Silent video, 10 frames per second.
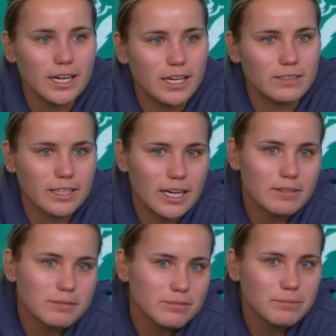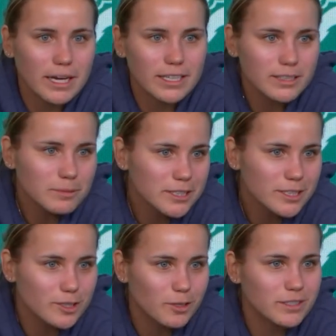I'd kind of panic a little bit,
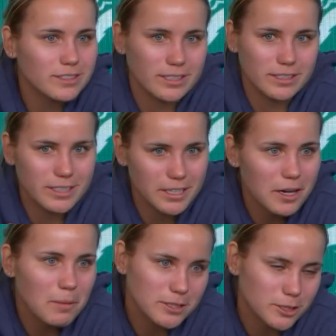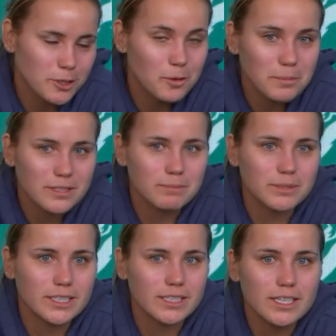you know, because, like, leading up, Australian Open,
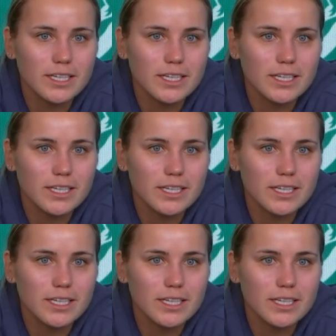but